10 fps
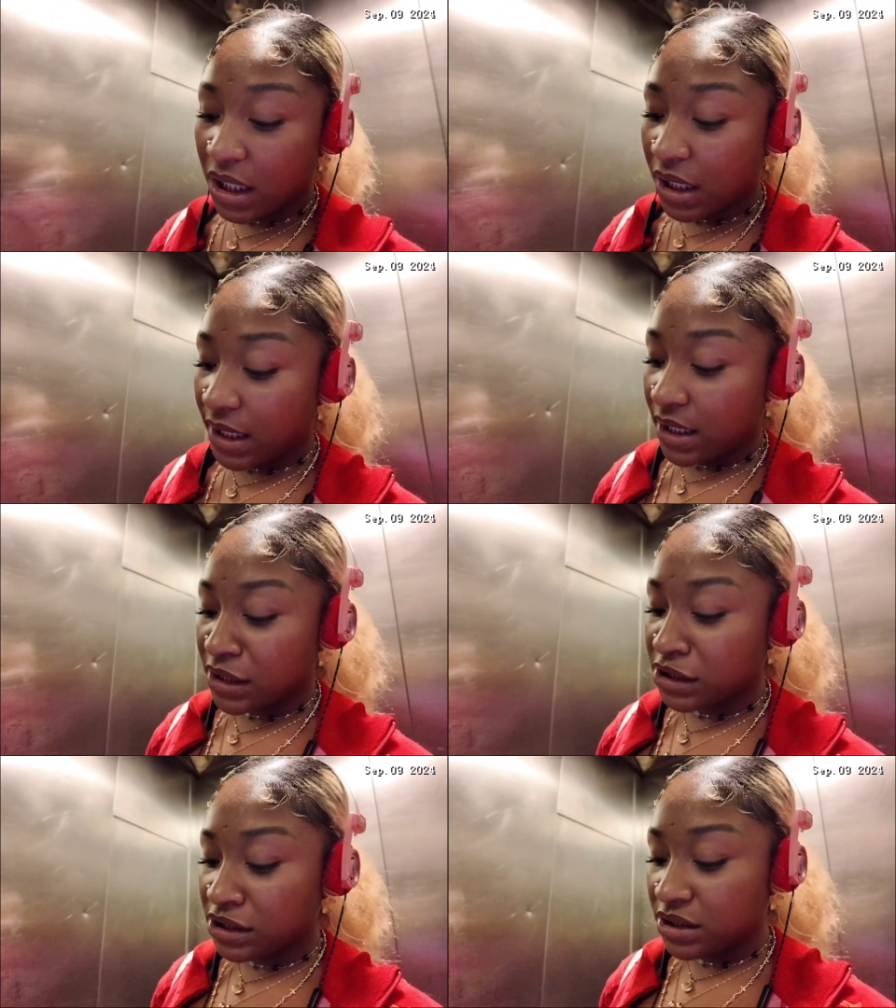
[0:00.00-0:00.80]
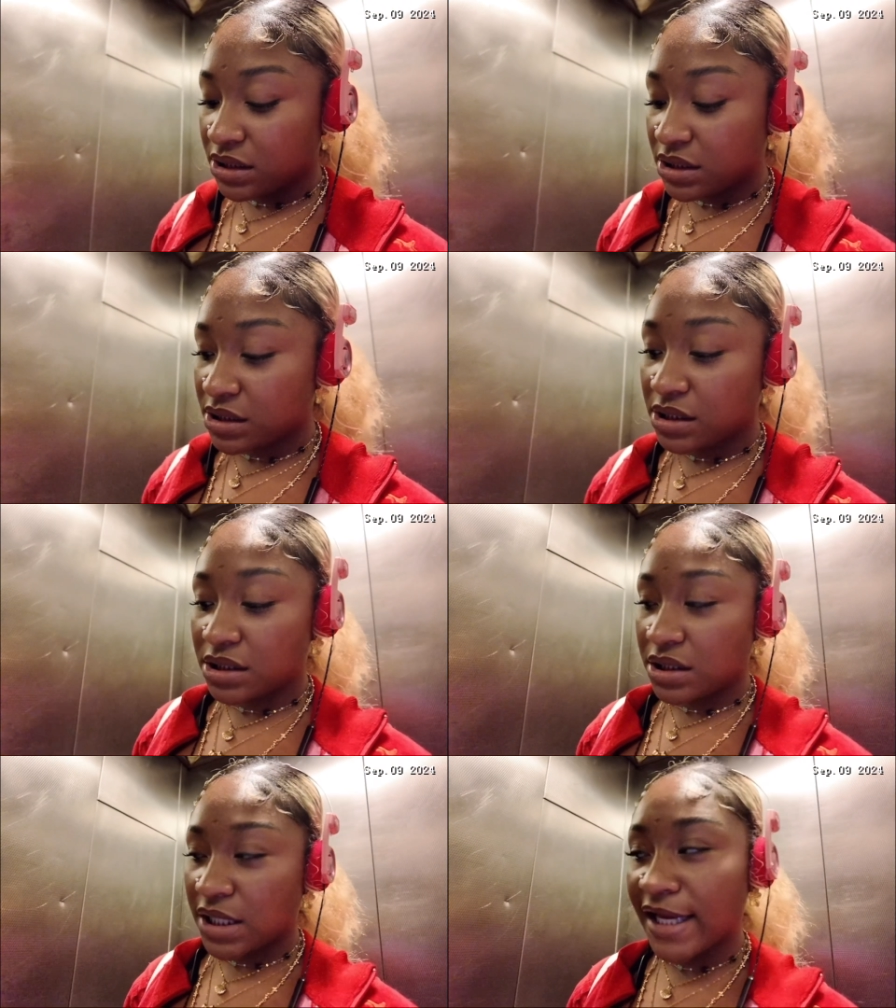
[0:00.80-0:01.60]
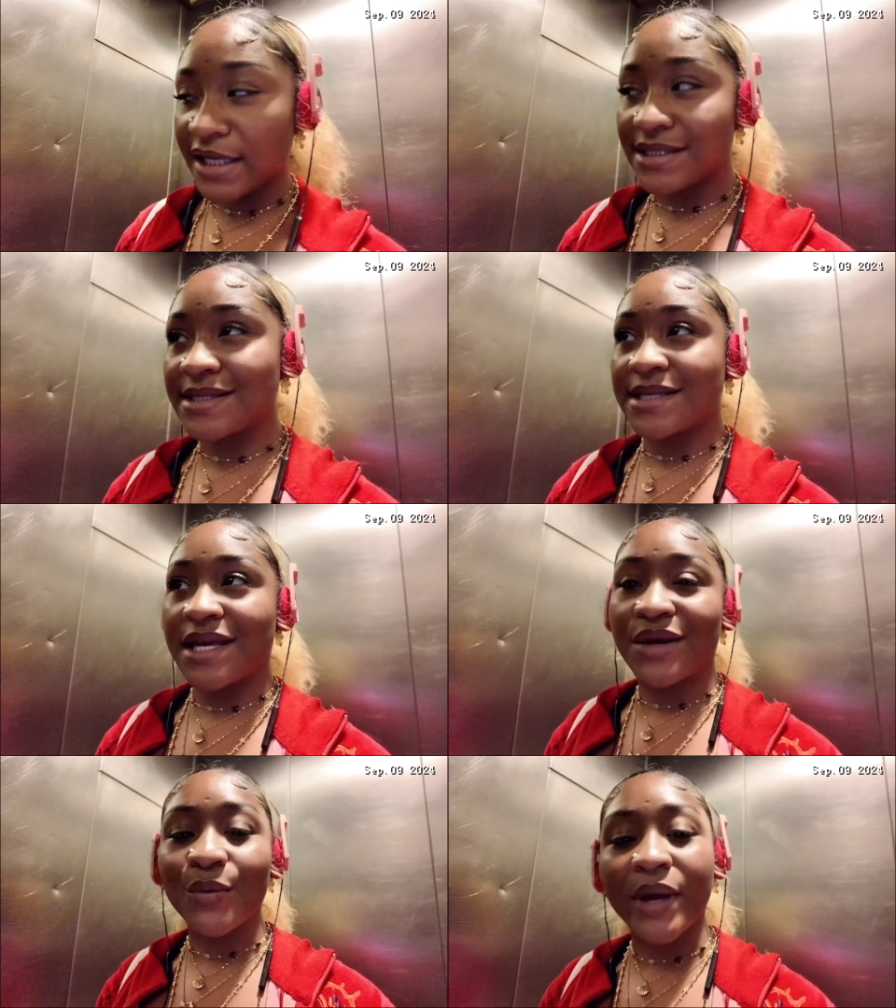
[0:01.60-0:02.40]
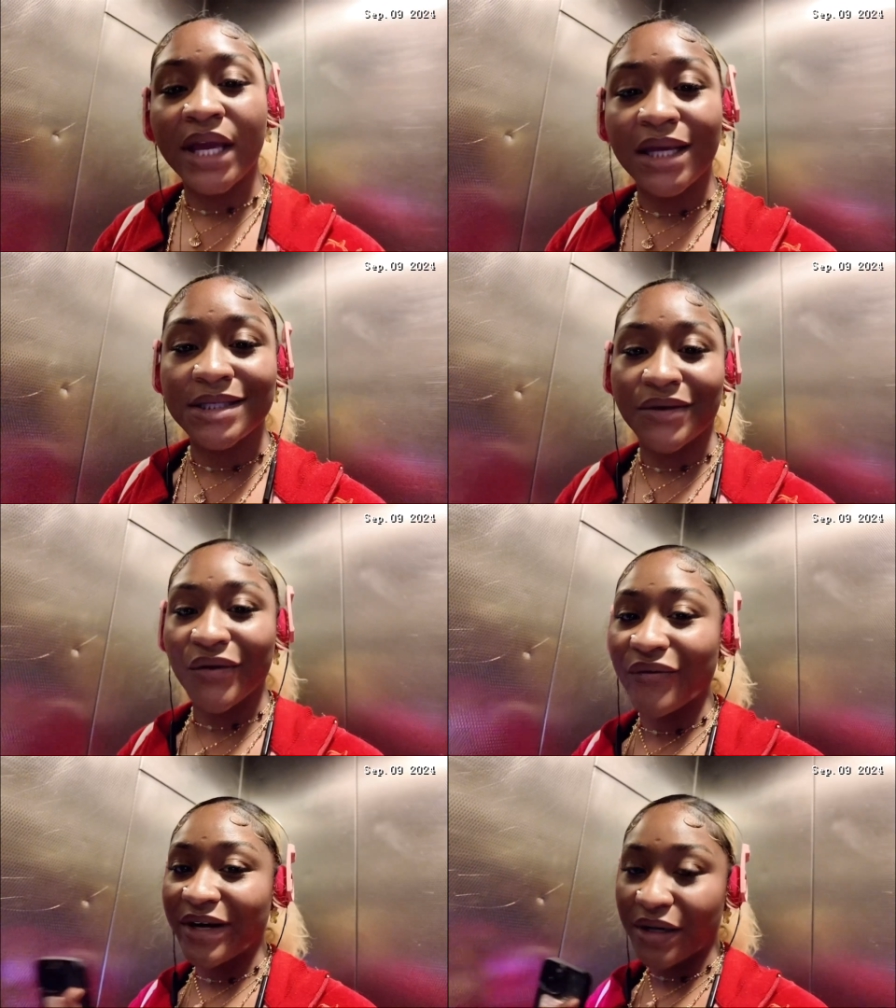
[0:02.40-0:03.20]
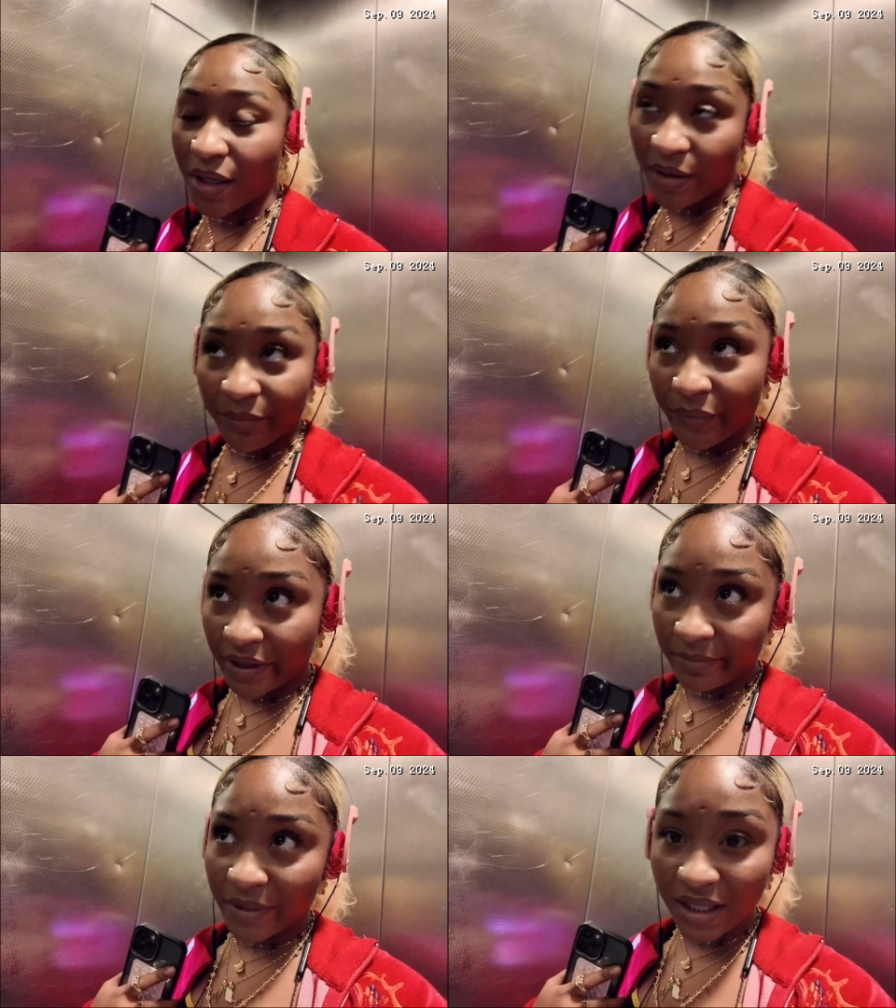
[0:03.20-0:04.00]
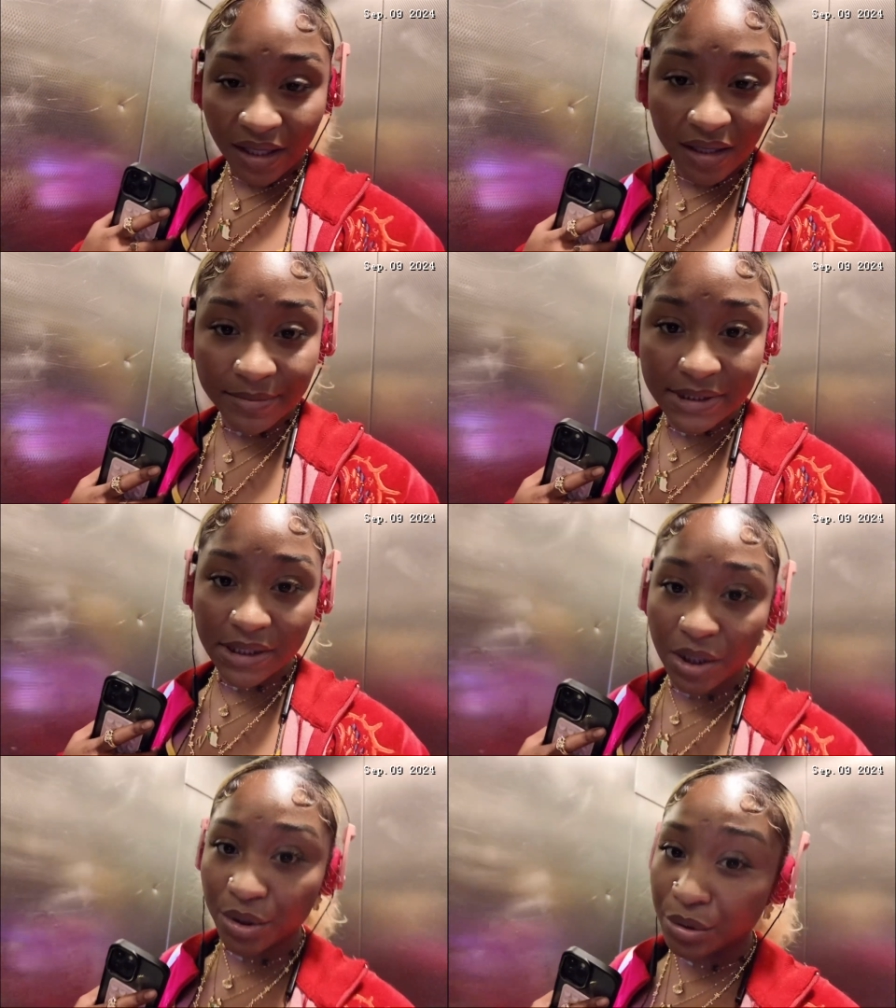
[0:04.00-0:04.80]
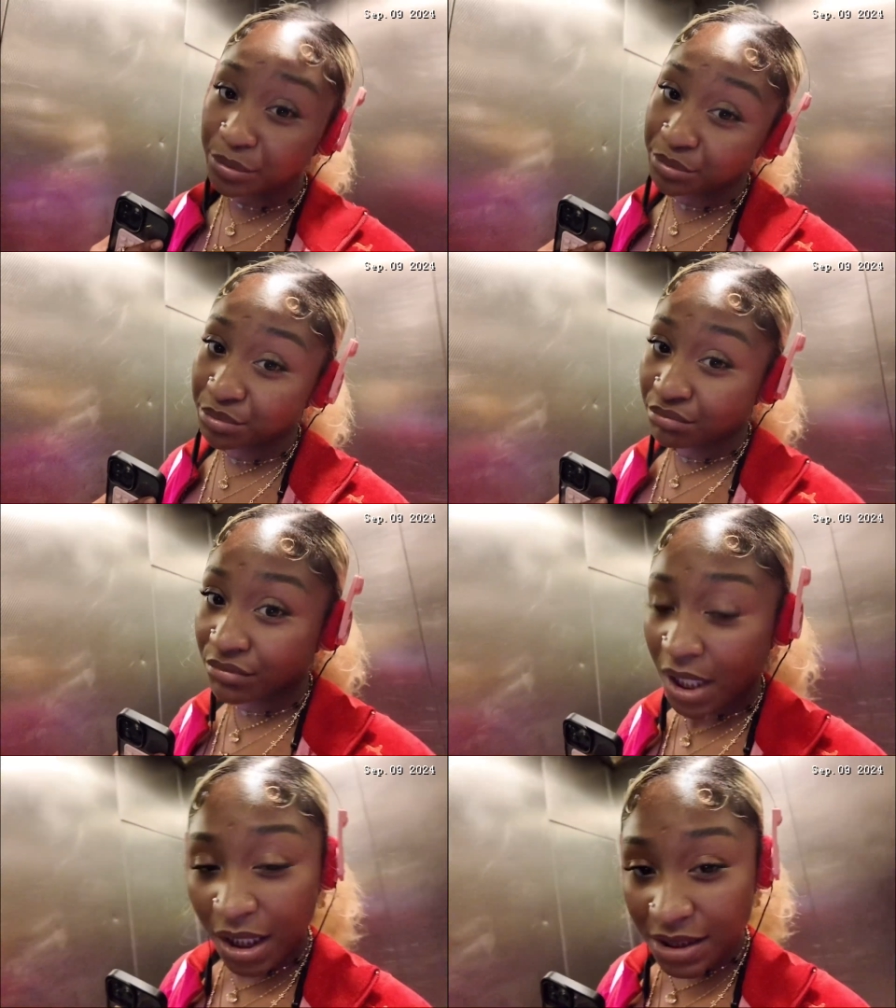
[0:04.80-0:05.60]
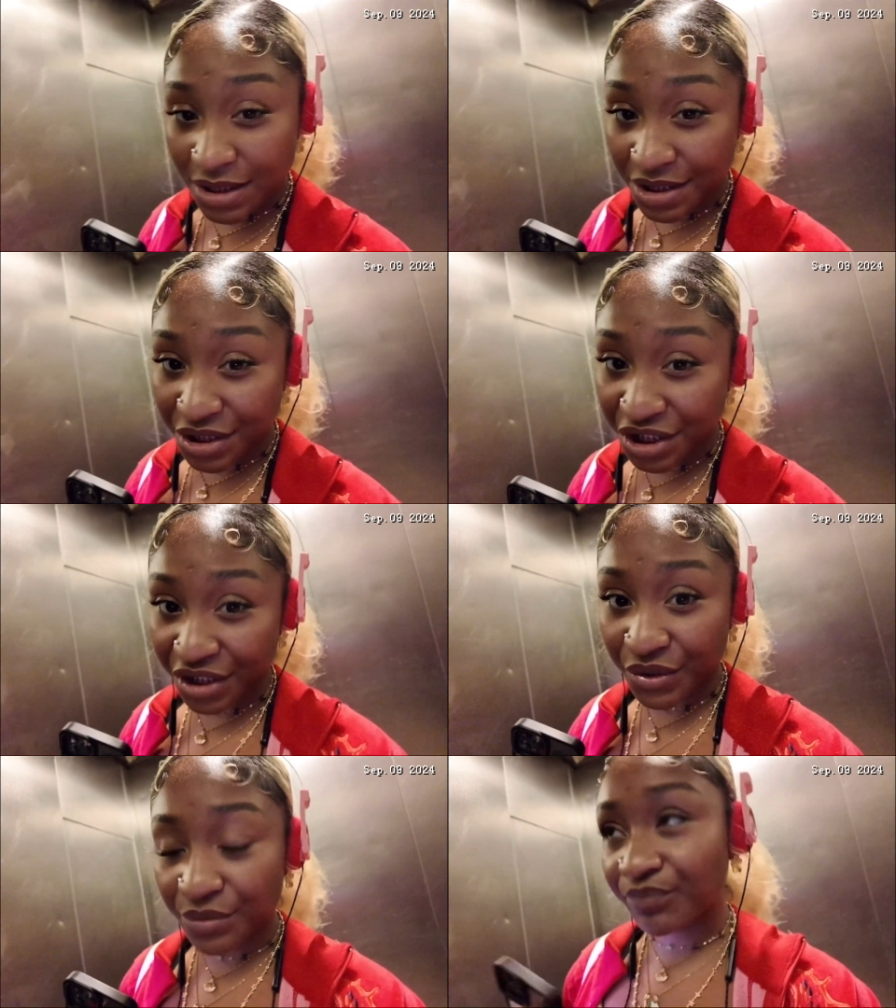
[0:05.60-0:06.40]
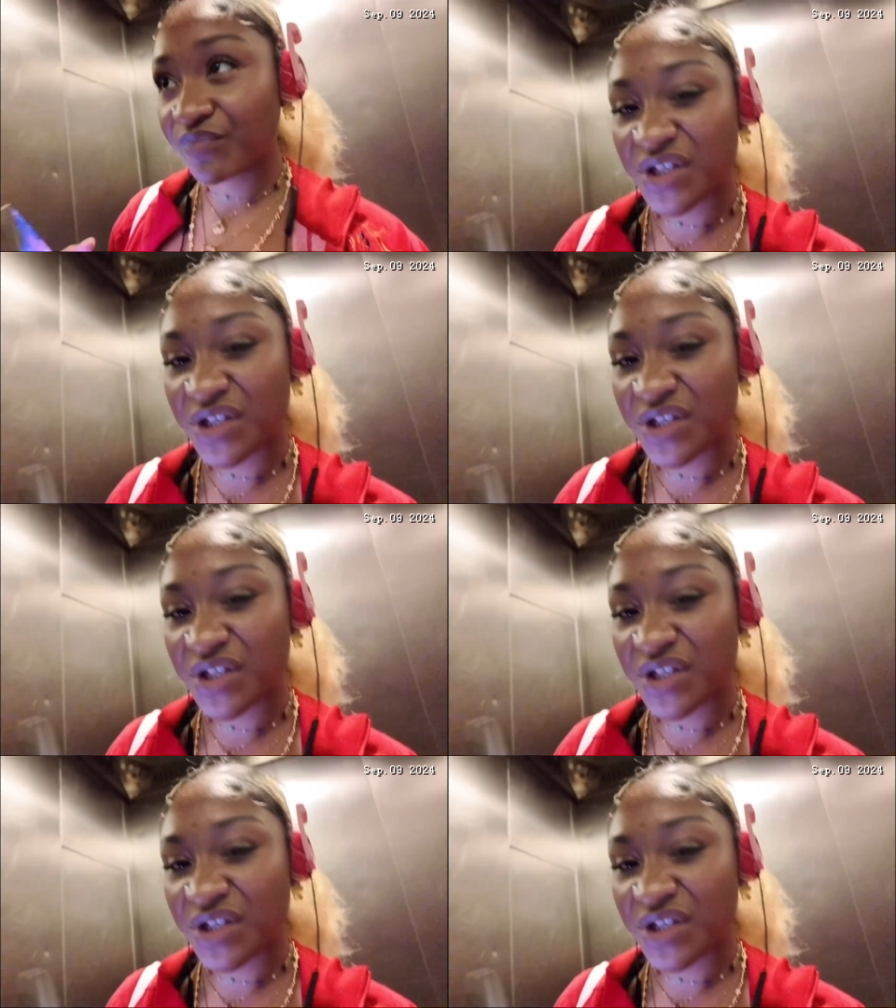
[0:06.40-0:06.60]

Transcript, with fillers: And I guess sit and wait until they're ready to come pick me up. So let's just chill.